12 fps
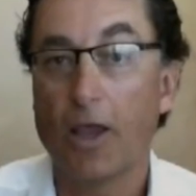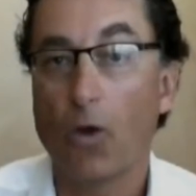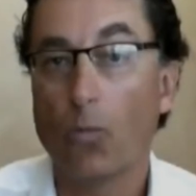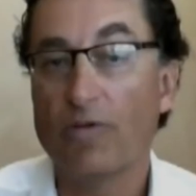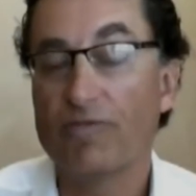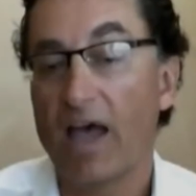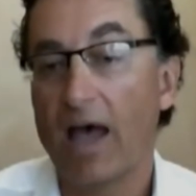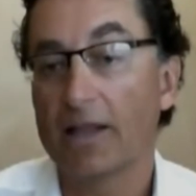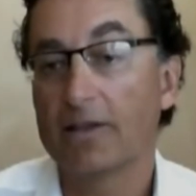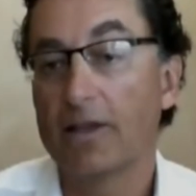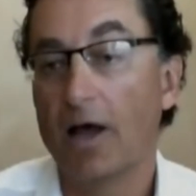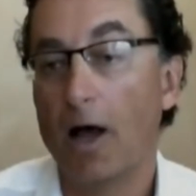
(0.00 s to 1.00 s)
we've
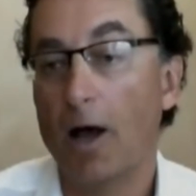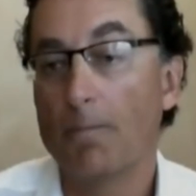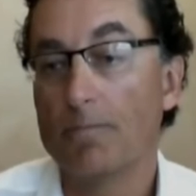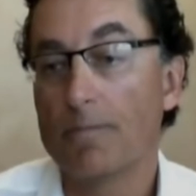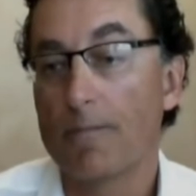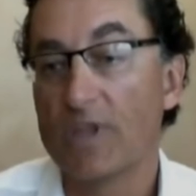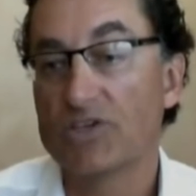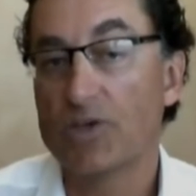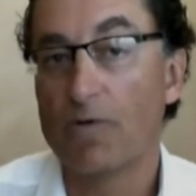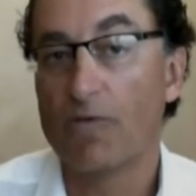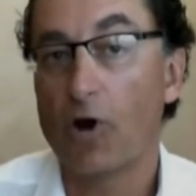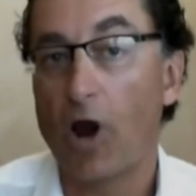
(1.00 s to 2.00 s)
got
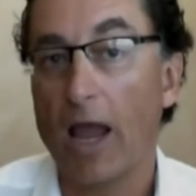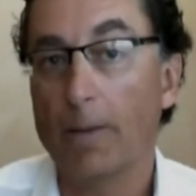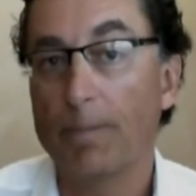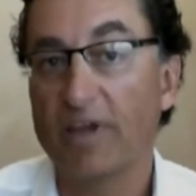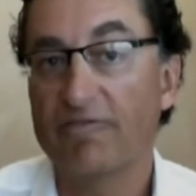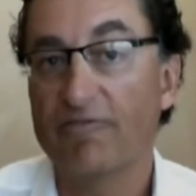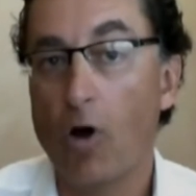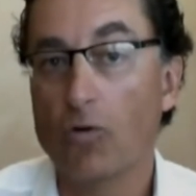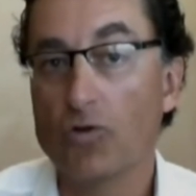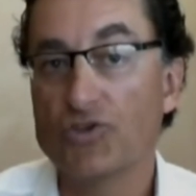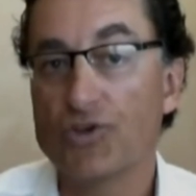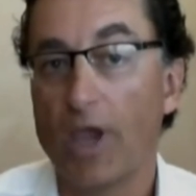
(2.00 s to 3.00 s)
some of our IP
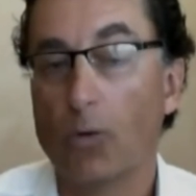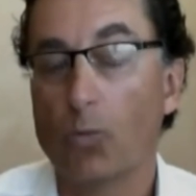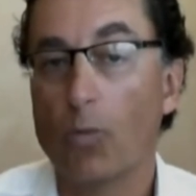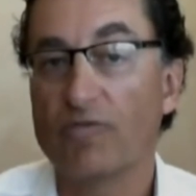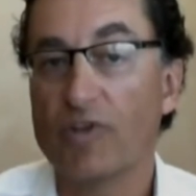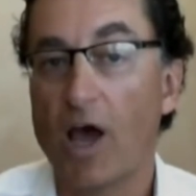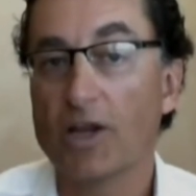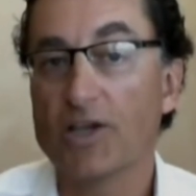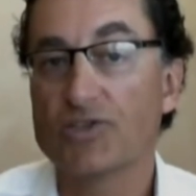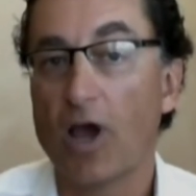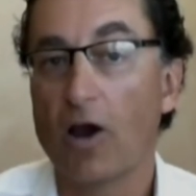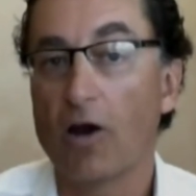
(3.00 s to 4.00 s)
phones, and what we've done
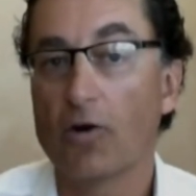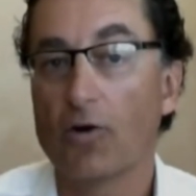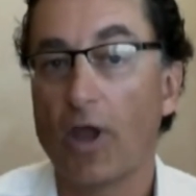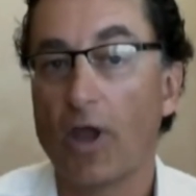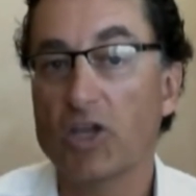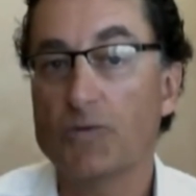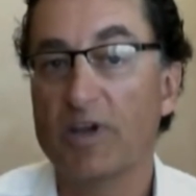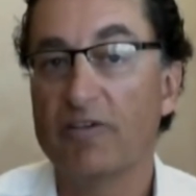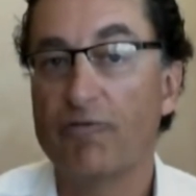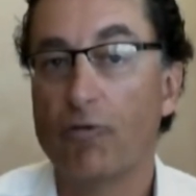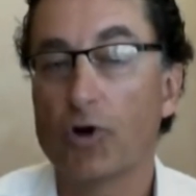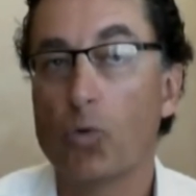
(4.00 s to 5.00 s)
is our
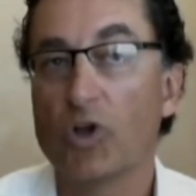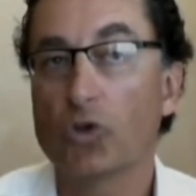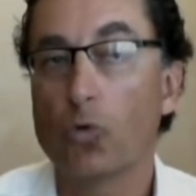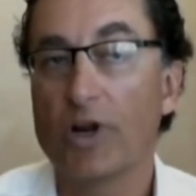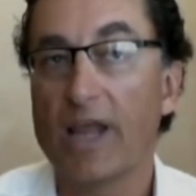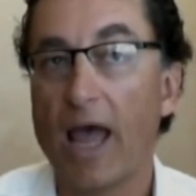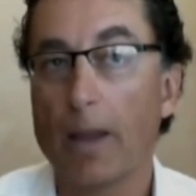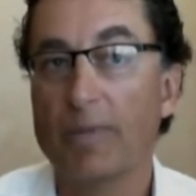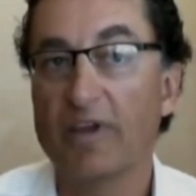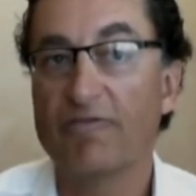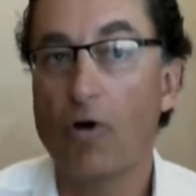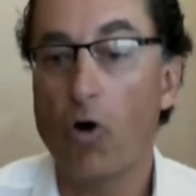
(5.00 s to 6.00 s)
HP 4120
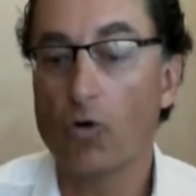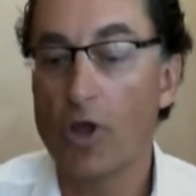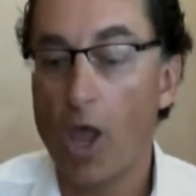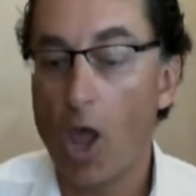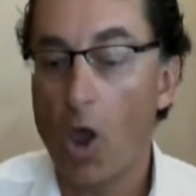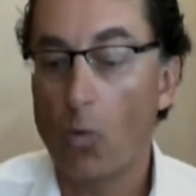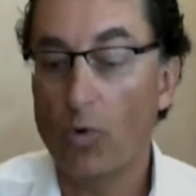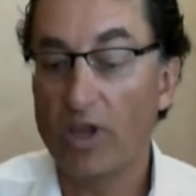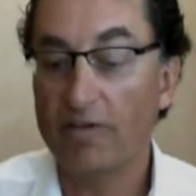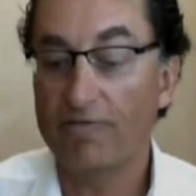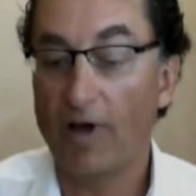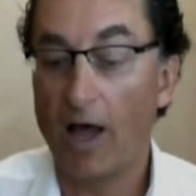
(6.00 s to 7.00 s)
IP phone,
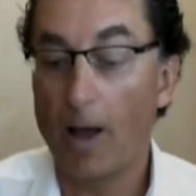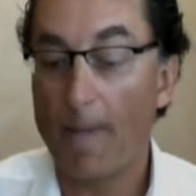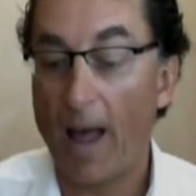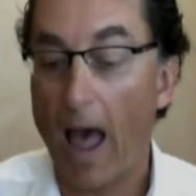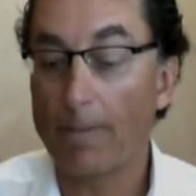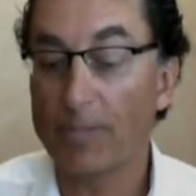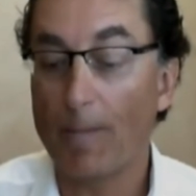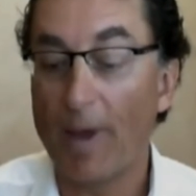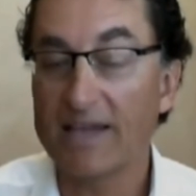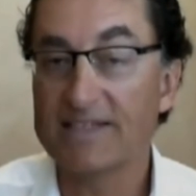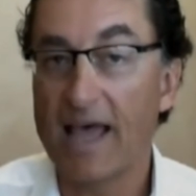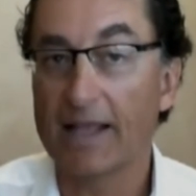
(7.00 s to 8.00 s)
we've
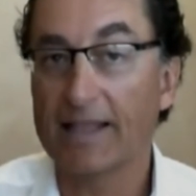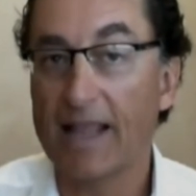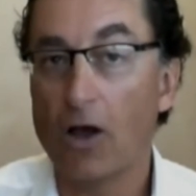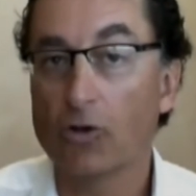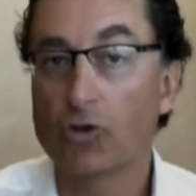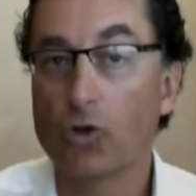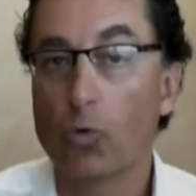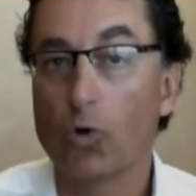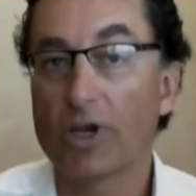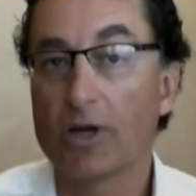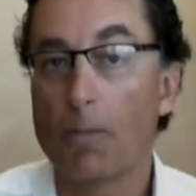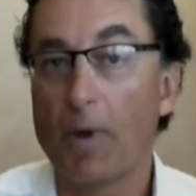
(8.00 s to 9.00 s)
optimized that now to
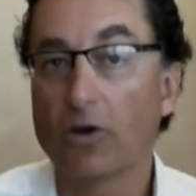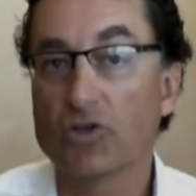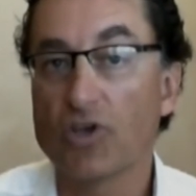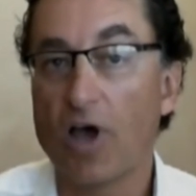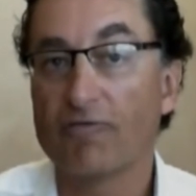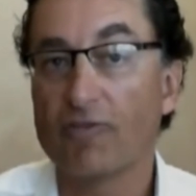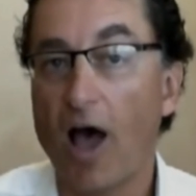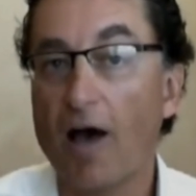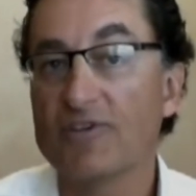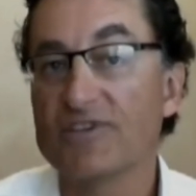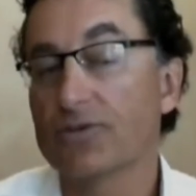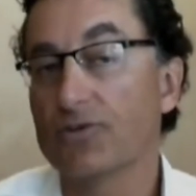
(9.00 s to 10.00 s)
work in a Microsoft
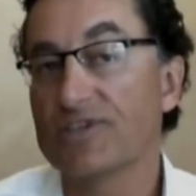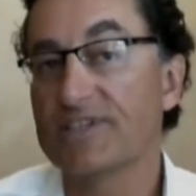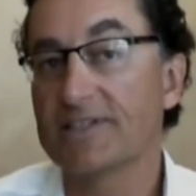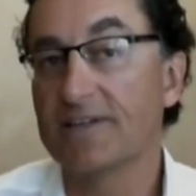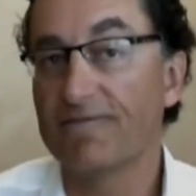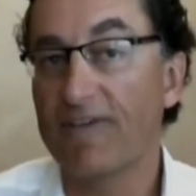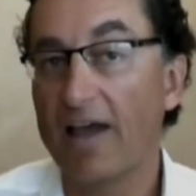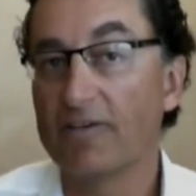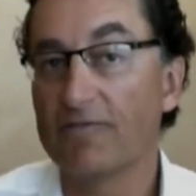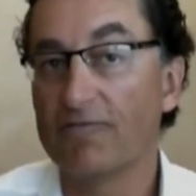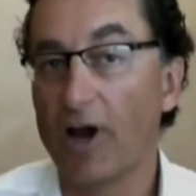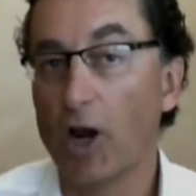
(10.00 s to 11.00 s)
Office 365
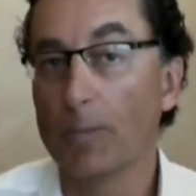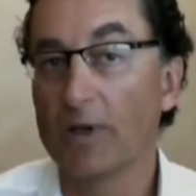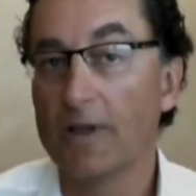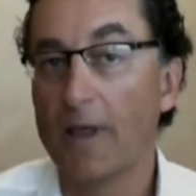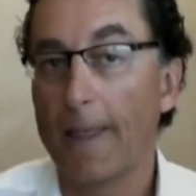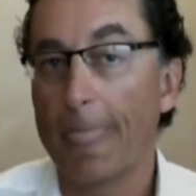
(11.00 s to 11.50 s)
environment.